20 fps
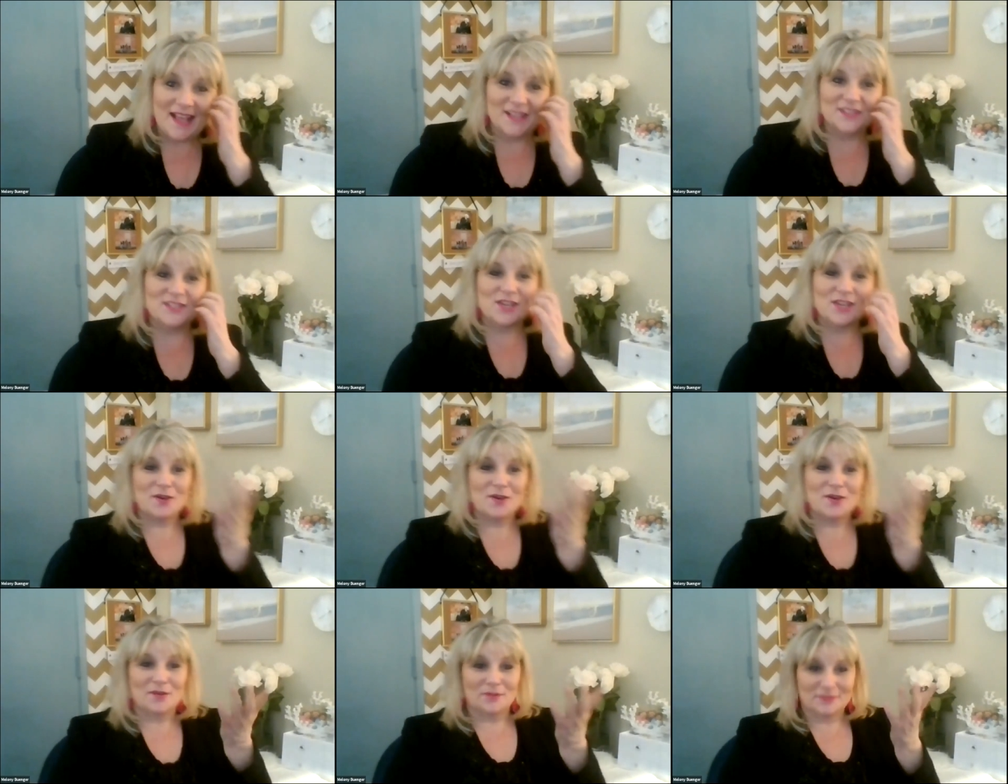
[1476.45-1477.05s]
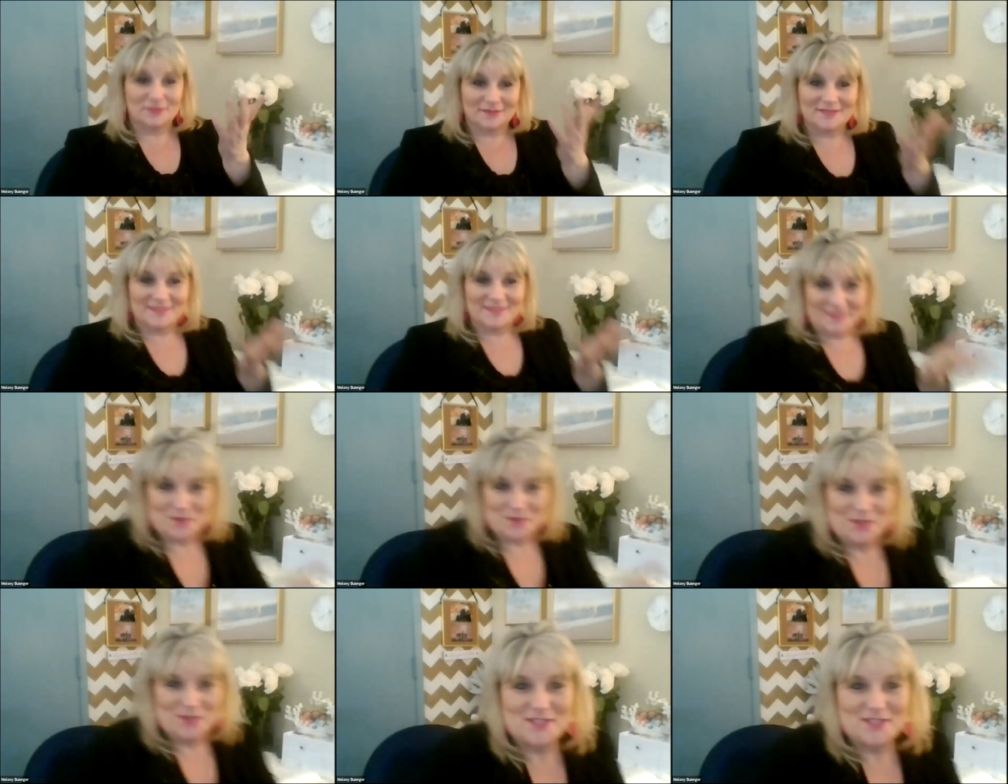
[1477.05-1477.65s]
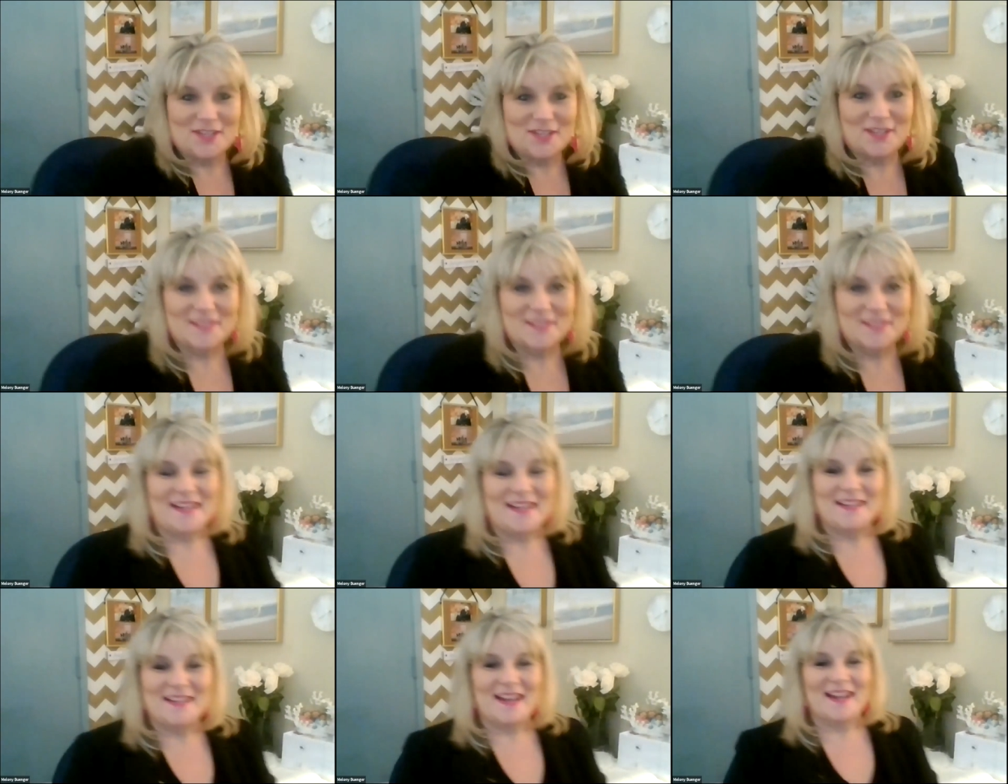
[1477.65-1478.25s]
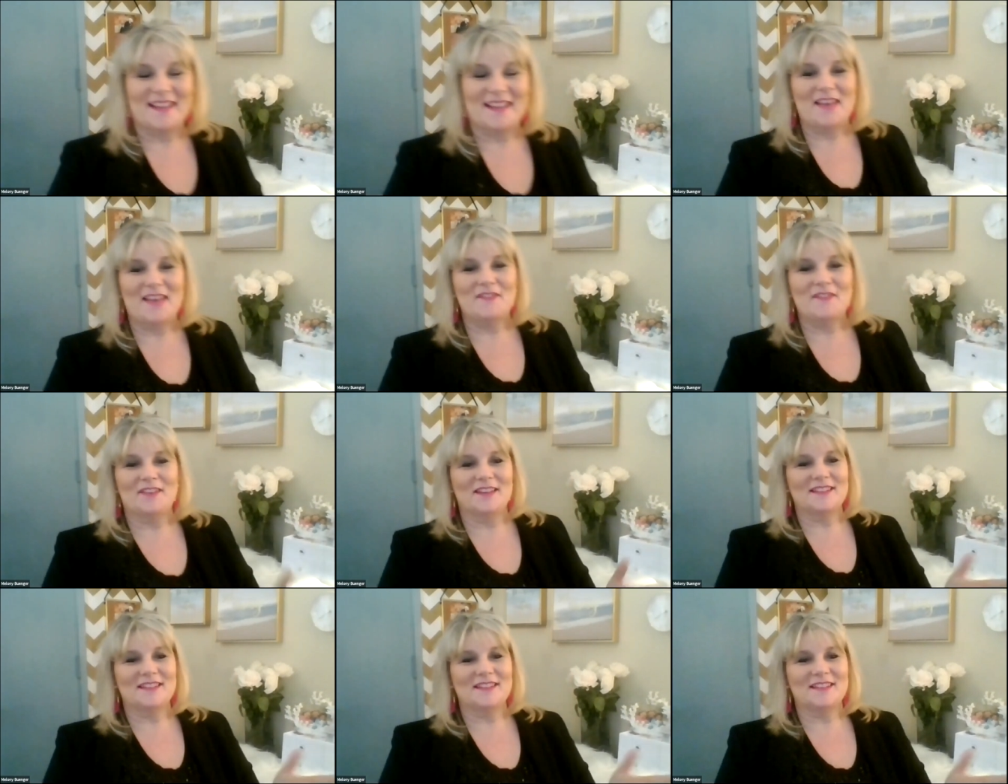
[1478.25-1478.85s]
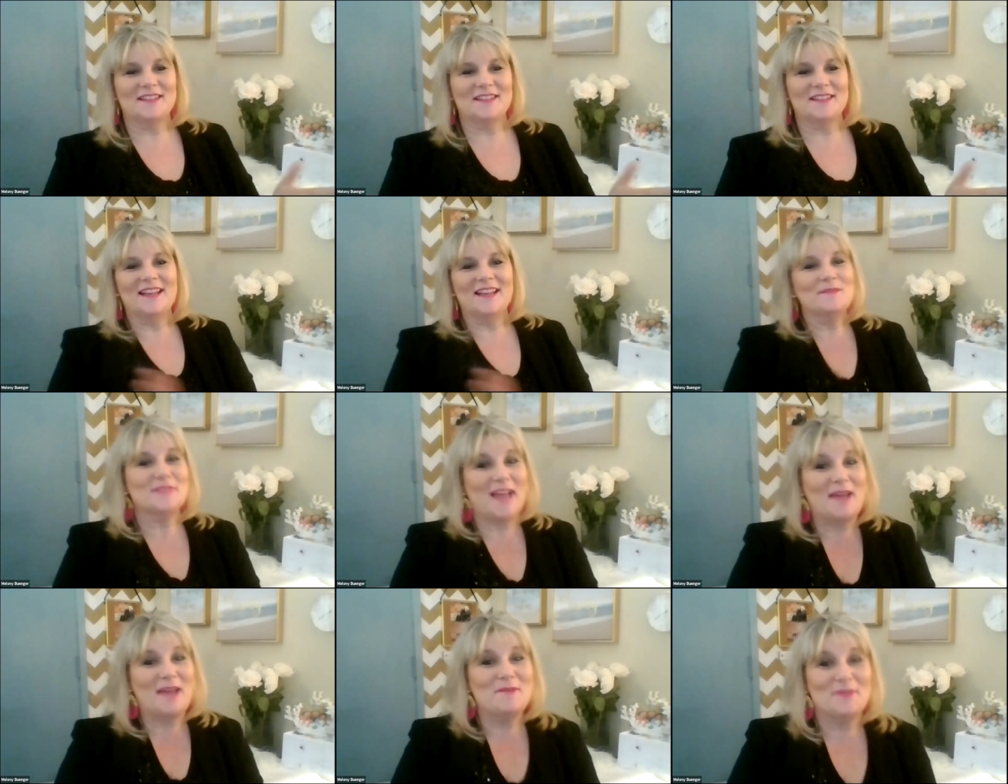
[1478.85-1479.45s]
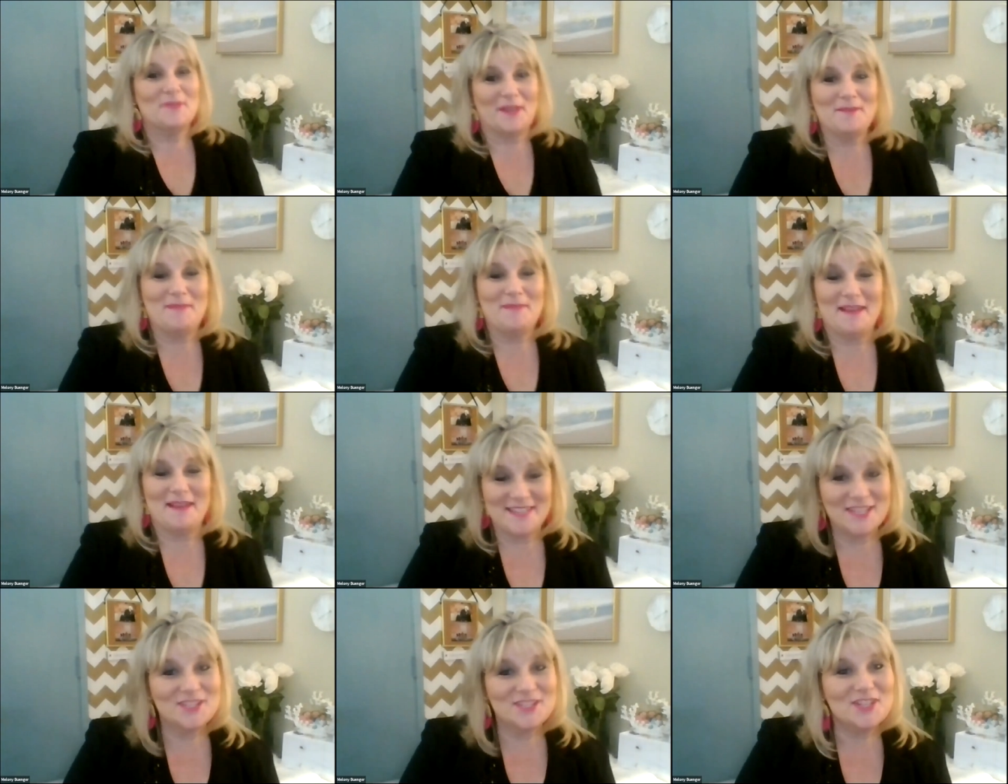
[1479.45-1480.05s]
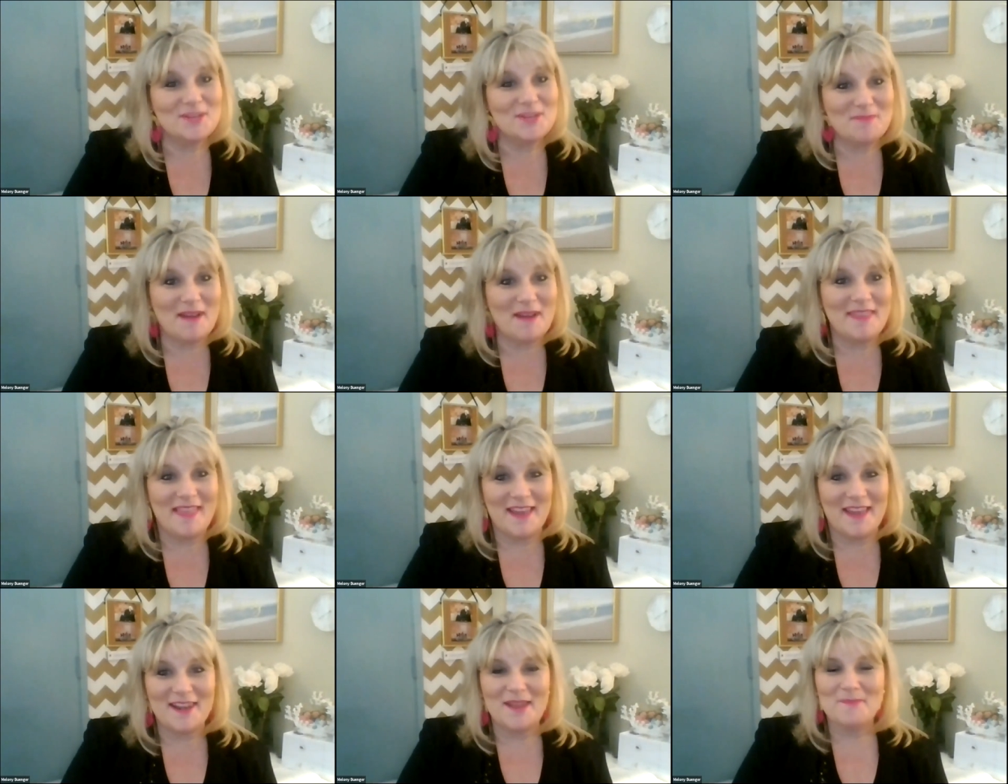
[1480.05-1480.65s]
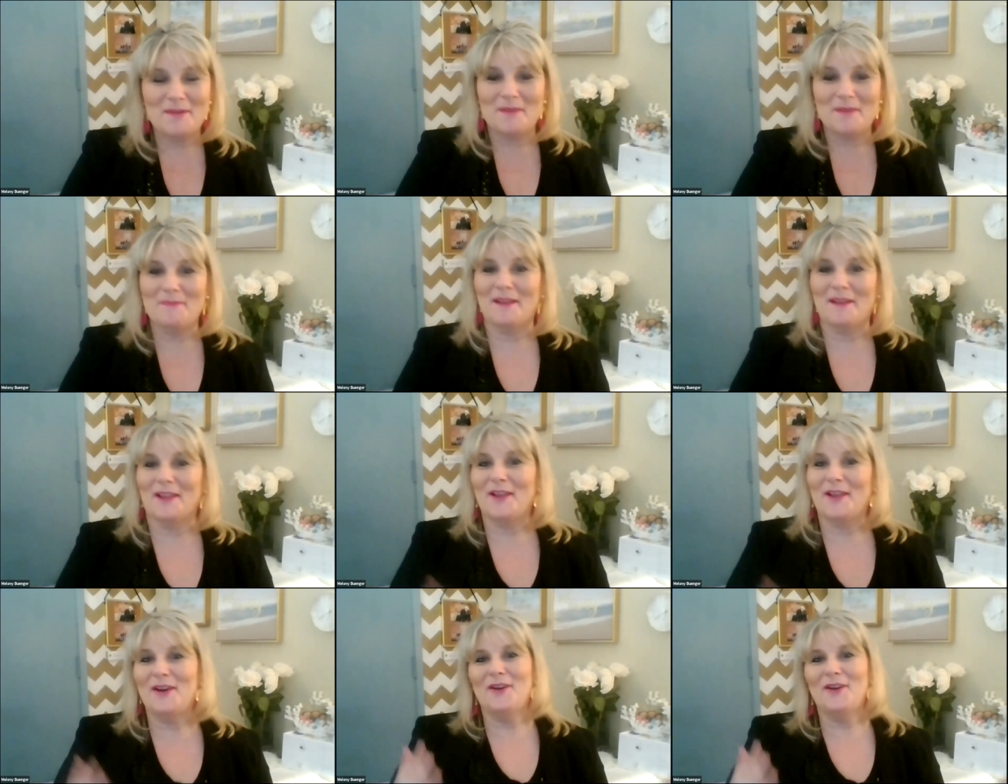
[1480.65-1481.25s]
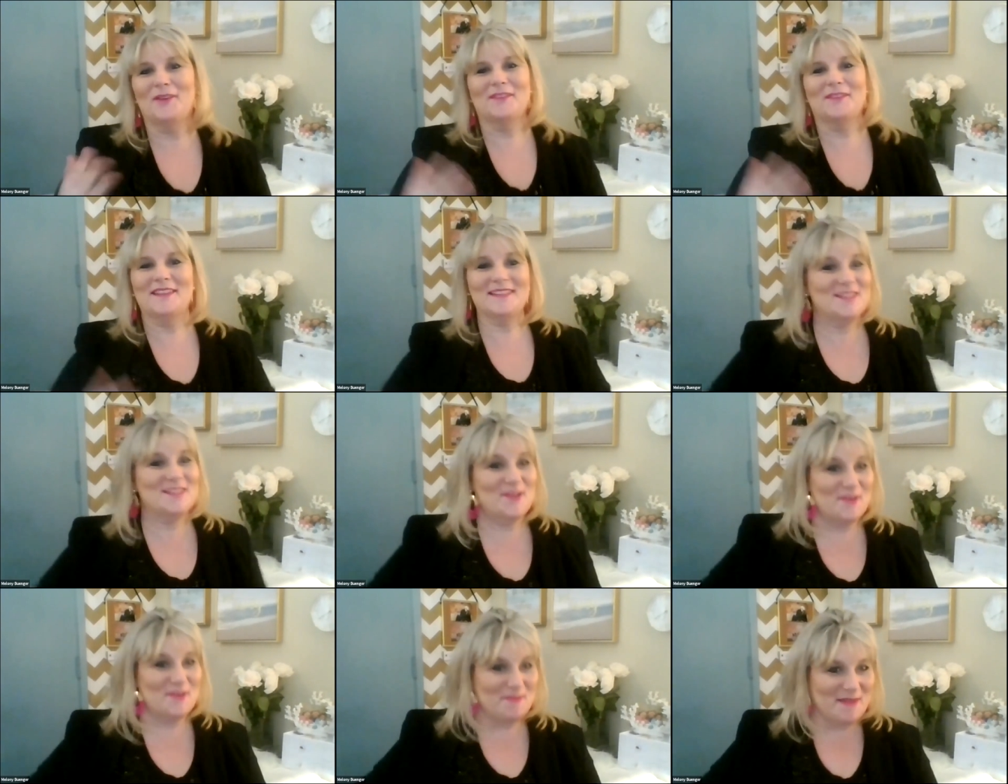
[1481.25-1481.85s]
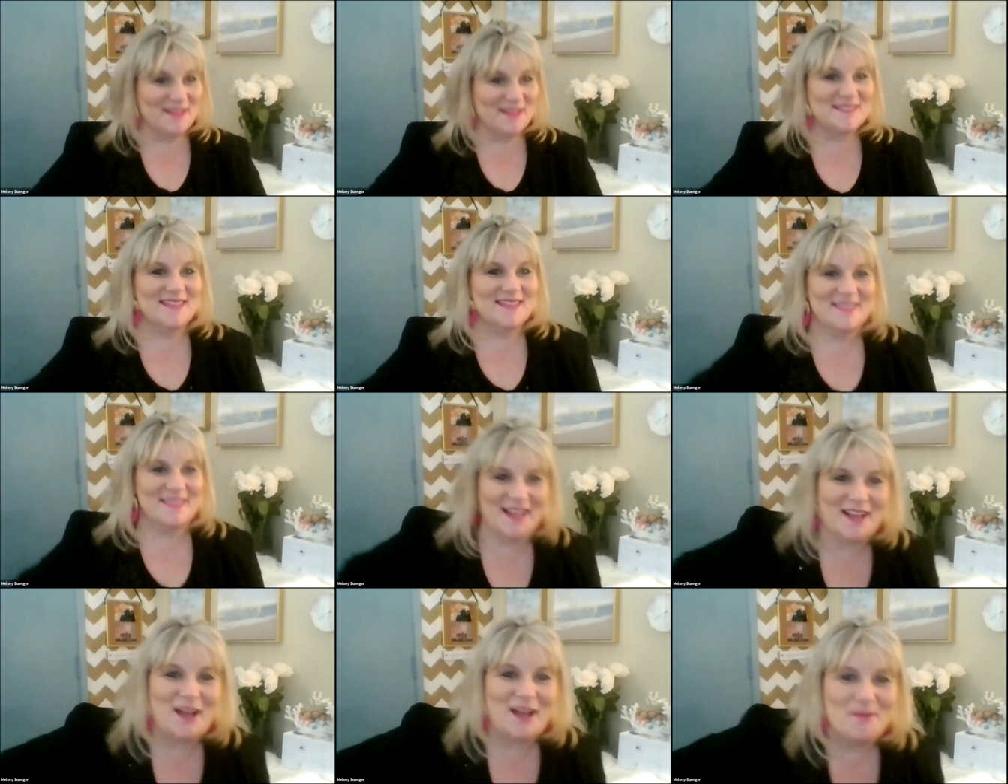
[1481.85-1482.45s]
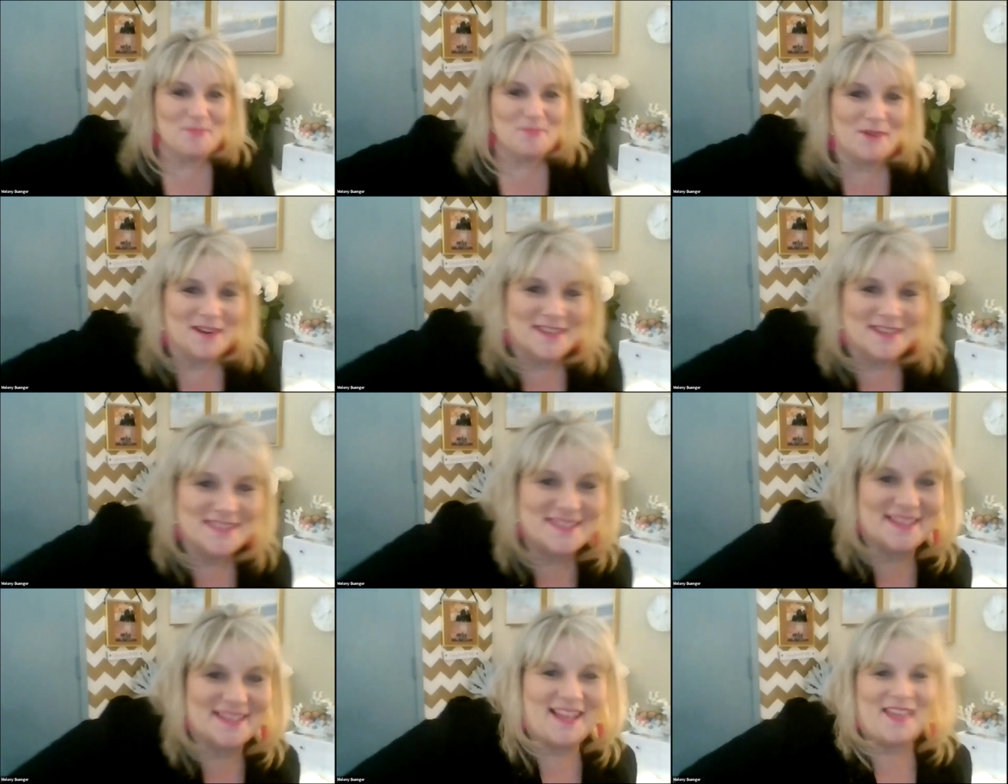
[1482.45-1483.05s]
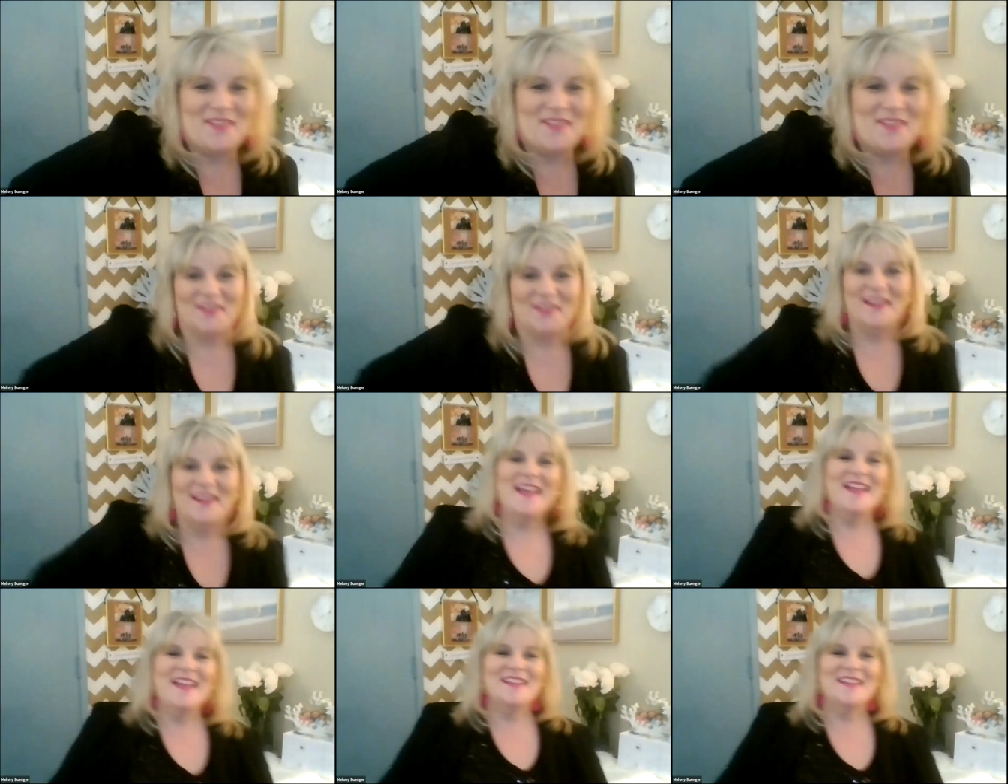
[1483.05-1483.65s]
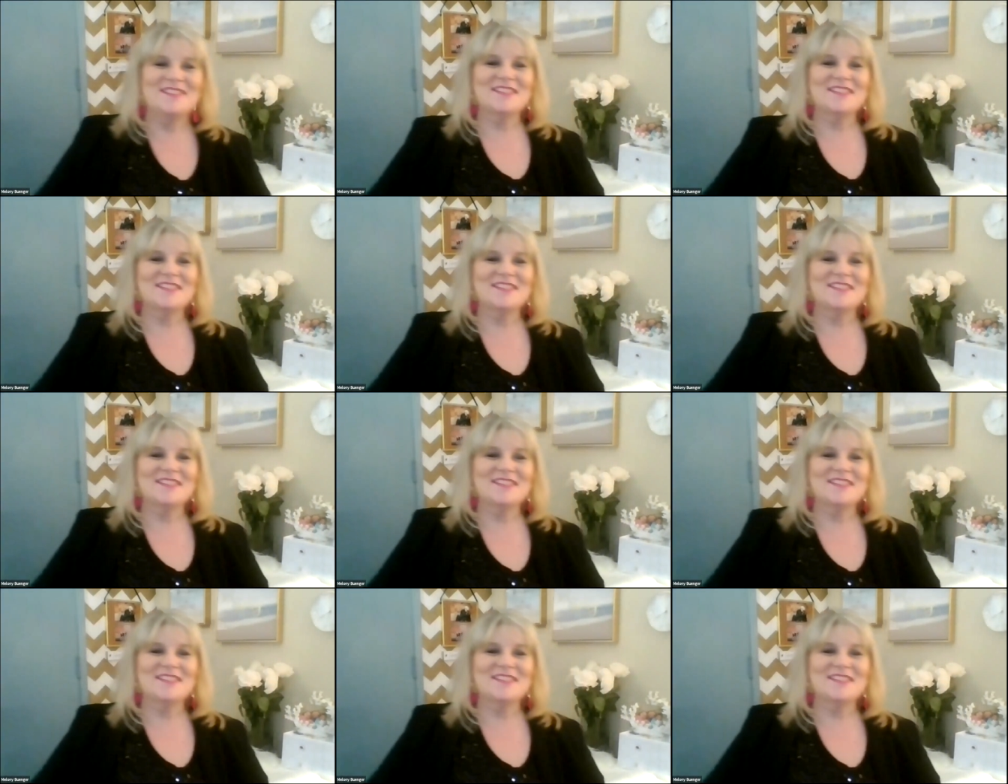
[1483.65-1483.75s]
And so when you started saying 9-11 lodgings god will get my attention by that number and i'm like oh this is so amazing that god brought us together and